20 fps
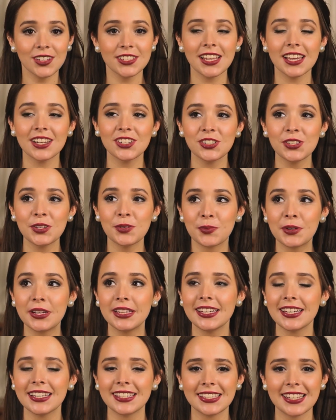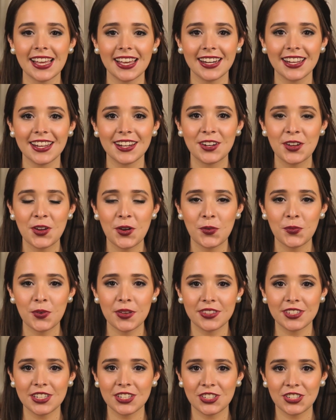was actually really excited
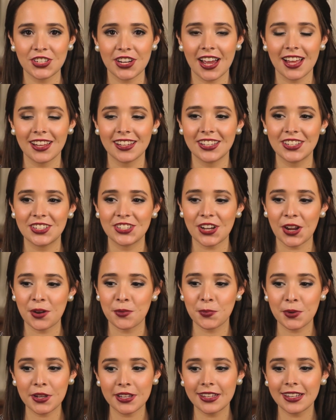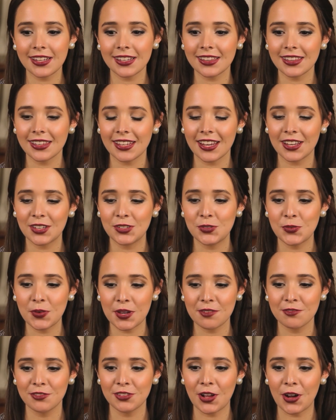with this challenge. I really like
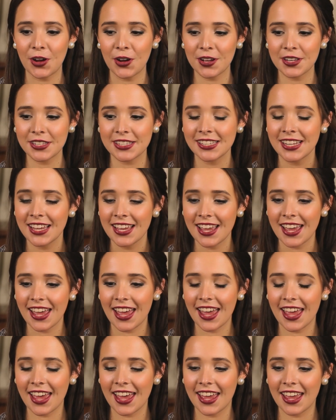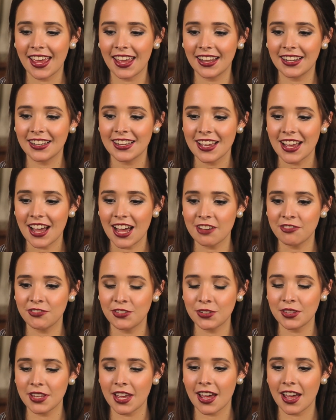doing vlogs, and I
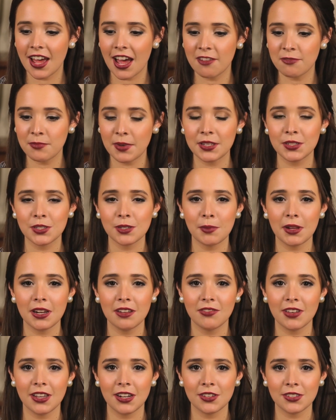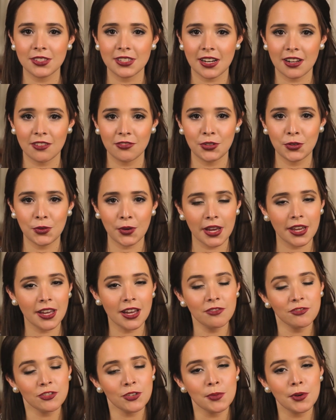feel that I've made so many videos that I feel quite
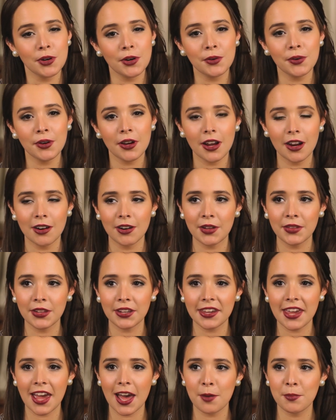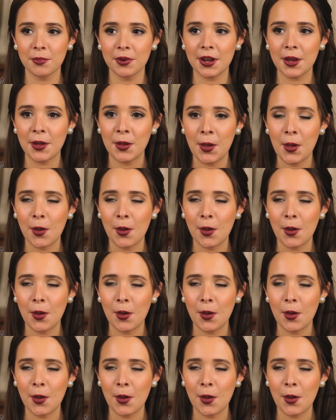comfortable around the camera,